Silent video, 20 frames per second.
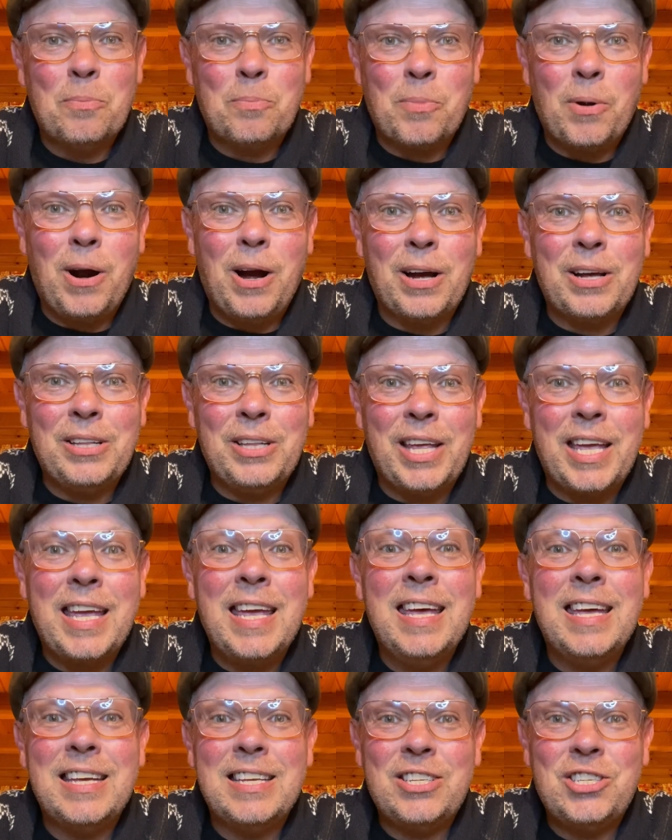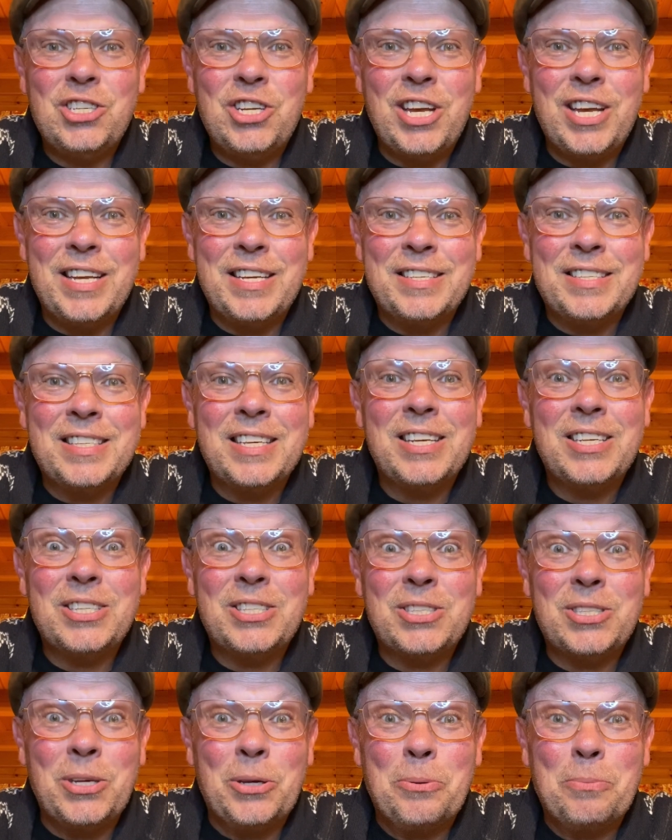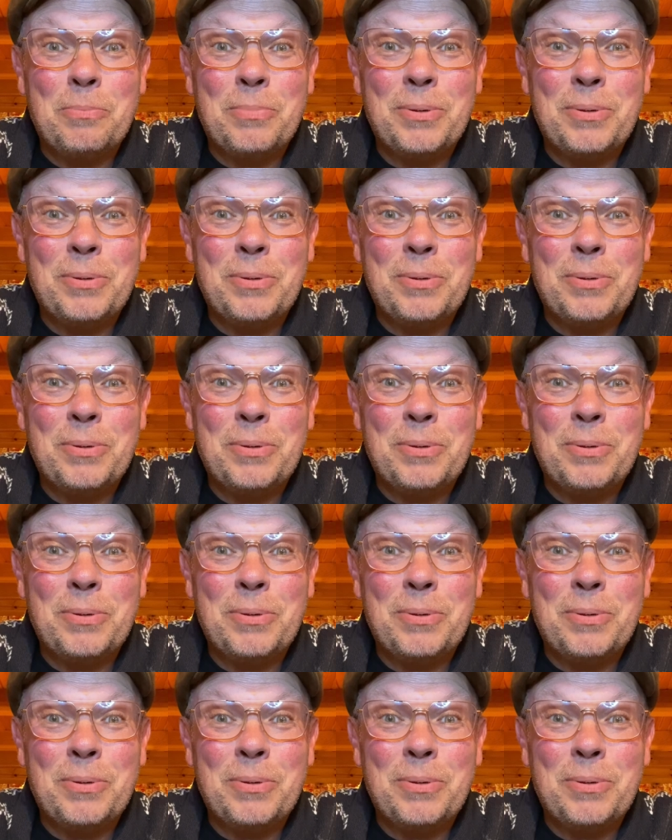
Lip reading: broccoli cheese soup.